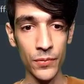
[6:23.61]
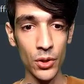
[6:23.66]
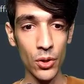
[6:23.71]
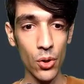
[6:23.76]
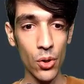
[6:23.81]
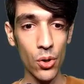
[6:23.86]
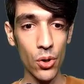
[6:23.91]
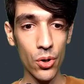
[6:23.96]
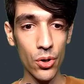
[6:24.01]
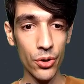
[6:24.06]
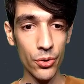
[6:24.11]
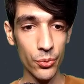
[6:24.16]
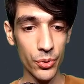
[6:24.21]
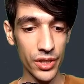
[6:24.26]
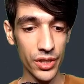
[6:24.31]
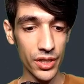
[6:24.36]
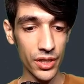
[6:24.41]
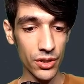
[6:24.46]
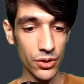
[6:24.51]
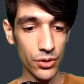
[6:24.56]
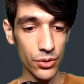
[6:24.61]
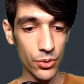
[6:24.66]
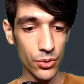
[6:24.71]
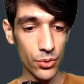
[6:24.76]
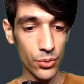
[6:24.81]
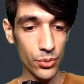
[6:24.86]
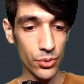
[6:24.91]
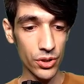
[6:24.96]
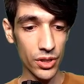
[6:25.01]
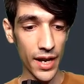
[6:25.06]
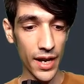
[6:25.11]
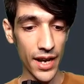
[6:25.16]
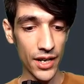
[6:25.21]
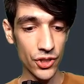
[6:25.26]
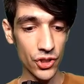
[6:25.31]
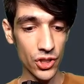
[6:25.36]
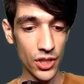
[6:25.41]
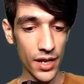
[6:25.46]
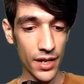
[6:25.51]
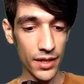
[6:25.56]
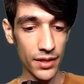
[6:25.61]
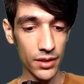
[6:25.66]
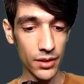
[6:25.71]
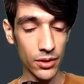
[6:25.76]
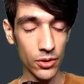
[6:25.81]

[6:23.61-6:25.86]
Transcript: or we can use hashtag